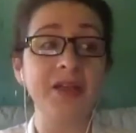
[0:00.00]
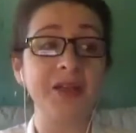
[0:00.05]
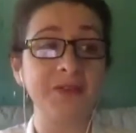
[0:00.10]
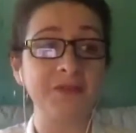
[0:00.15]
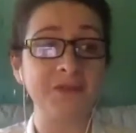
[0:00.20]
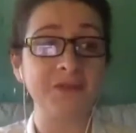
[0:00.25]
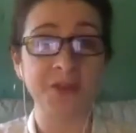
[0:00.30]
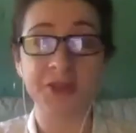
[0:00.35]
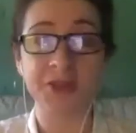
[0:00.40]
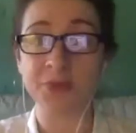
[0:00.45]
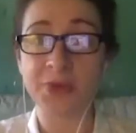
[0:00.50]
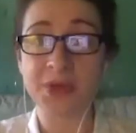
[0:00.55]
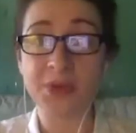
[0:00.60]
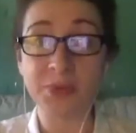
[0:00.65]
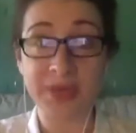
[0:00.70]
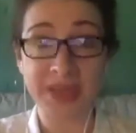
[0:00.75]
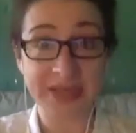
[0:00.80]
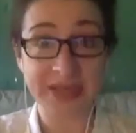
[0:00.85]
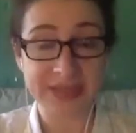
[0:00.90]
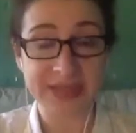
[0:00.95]
for 3
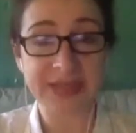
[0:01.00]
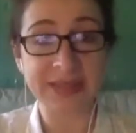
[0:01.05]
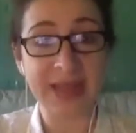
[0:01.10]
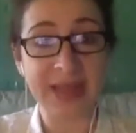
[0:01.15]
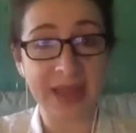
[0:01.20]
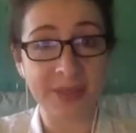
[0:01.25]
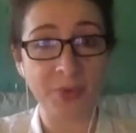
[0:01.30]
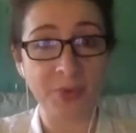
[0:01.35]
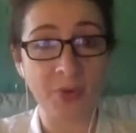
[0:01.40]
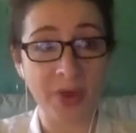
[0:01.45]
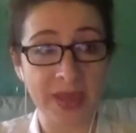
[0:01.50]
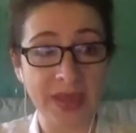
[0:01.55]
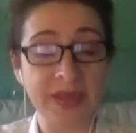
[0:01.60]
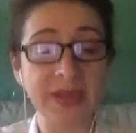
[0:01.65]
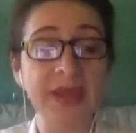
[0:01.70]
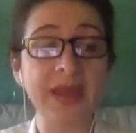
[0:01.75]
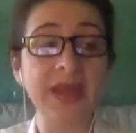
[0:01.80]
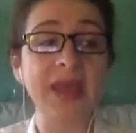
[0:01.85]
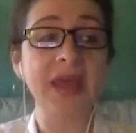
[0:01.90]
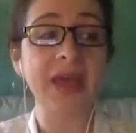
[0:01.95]
weeks at that
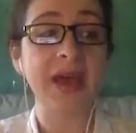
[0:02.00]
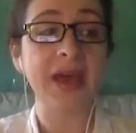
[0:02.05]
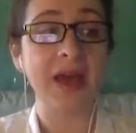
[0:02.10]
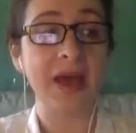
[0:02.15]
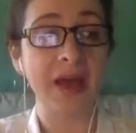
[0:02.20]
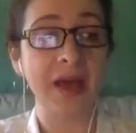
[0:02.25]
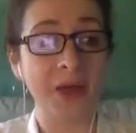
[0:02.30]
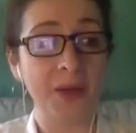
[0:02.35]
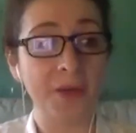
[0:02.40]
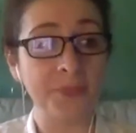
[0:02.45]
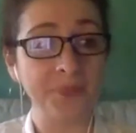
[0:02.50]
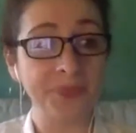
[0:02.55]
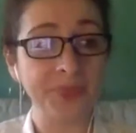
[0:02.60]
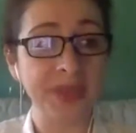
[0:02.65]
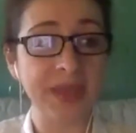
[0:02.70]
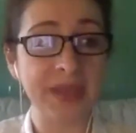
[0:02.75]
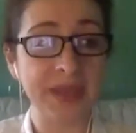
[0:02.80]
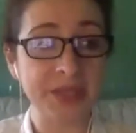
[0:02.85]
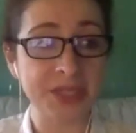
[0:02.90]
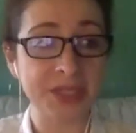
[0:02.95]
point.
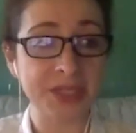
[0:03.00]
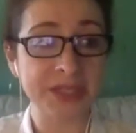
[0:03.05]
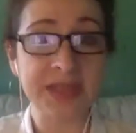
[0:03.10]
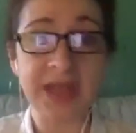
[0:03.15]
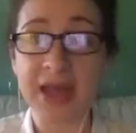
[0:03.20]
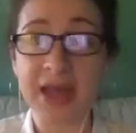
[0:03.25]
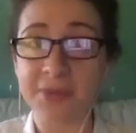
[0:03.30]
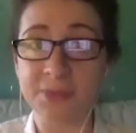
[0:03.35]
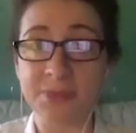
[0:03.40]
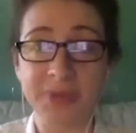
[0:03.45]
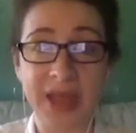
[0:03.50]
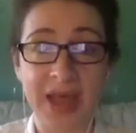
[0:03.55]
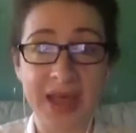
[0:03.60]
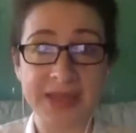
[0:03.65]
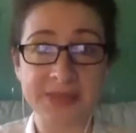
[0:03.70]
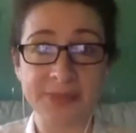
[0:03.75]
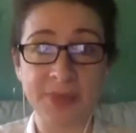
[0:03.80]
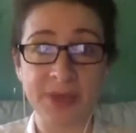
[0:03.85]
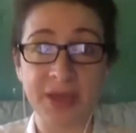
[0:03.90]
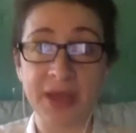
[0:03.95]
He had just gotten
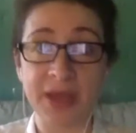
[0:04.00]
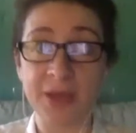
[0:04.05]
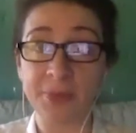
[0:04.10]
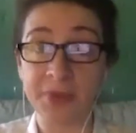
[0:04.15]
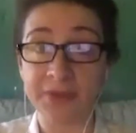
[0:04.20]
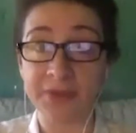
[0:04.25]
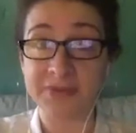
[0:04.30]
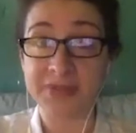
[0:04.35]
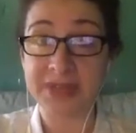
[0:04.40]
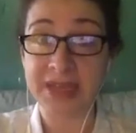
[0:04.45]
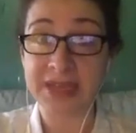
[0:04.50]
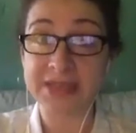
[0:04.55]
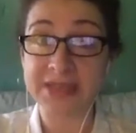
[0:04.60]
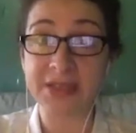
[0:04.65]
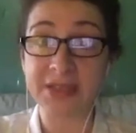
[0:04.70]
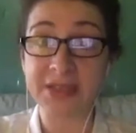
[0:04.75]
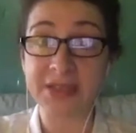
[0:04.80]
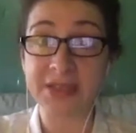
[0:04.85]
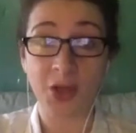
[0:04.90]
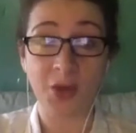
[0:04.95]
plasma a couple of
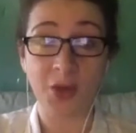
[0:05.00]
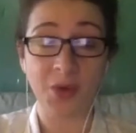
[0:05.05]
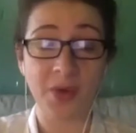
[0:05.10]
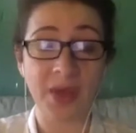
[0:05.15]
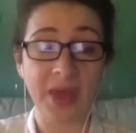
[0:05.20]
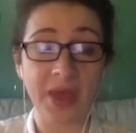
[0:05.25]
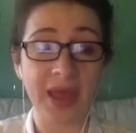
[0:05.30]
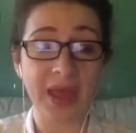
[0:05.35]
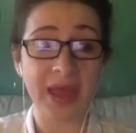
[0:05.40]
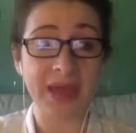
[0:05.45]
days ago,